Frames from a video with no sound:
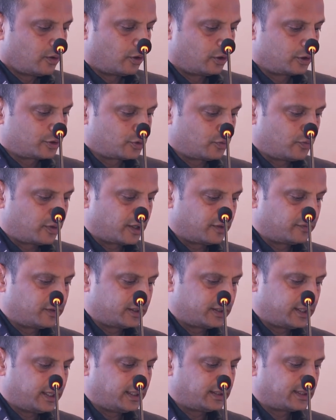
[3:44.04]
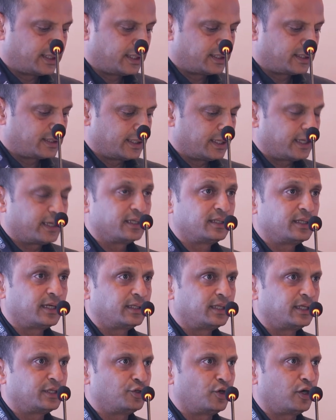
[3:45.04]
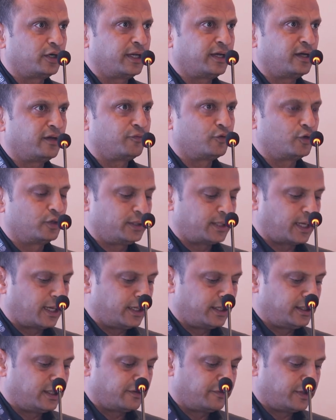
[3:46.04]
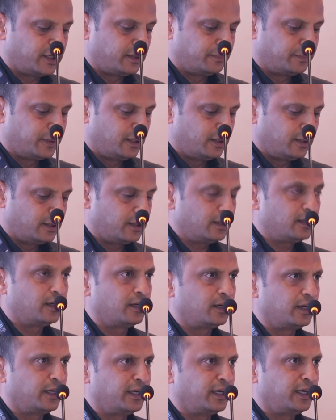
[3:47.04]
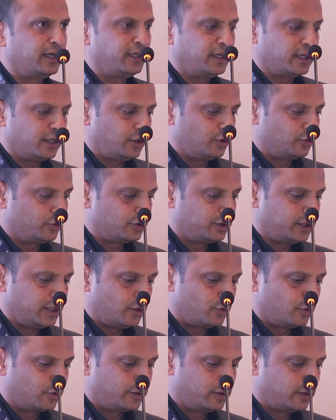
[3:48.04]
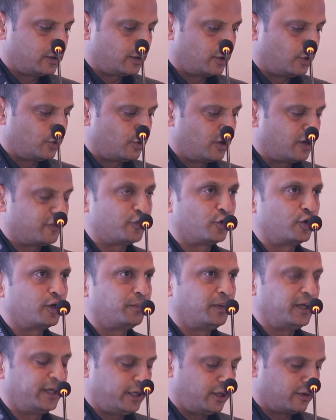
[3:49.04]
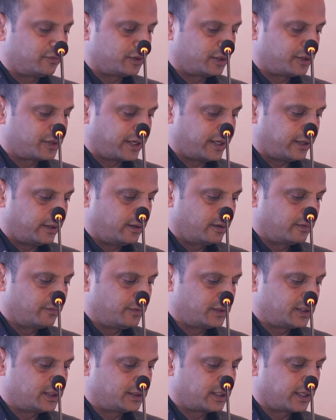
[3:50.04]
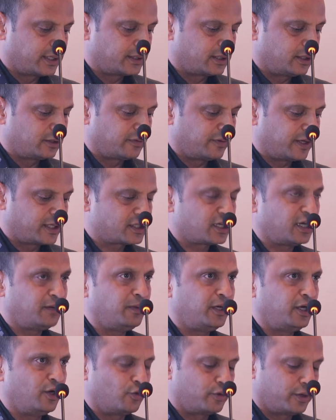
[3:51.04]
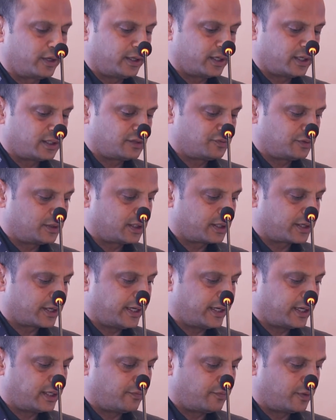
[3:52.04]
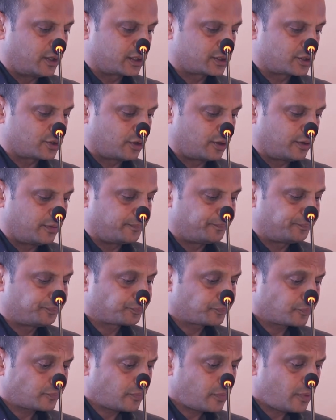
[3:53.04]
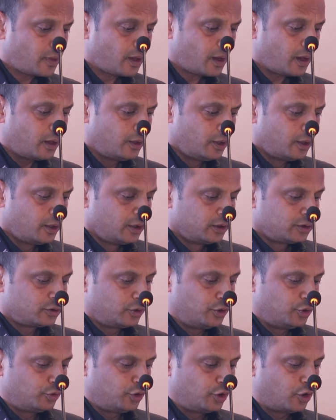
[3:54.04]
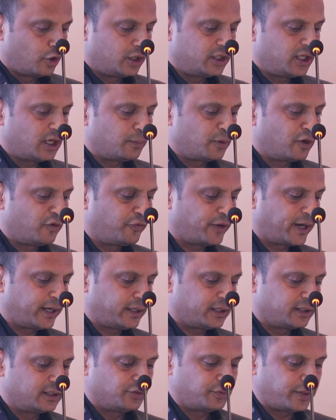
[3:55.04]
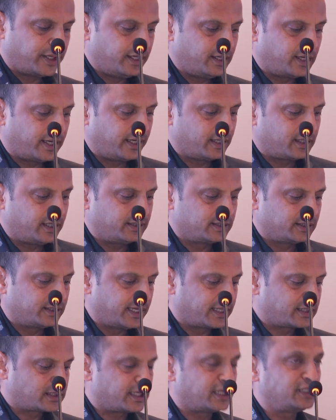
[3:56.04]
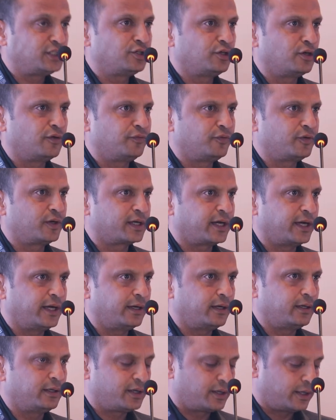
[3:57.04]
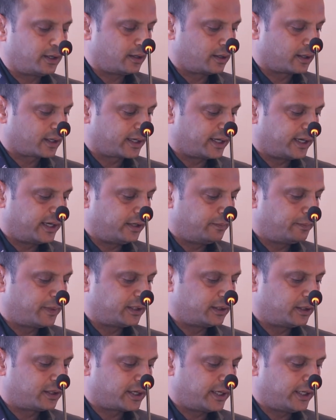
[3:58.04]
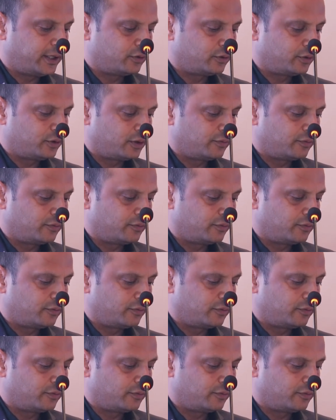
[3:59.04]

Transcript: Also, one other thing that is there is that there is not enough good talent available in India due to the low affordability of the trade, which is the result of extremely low returns which the trade works on. So due to all the above factors, it is very likely that the extension of credit by the trade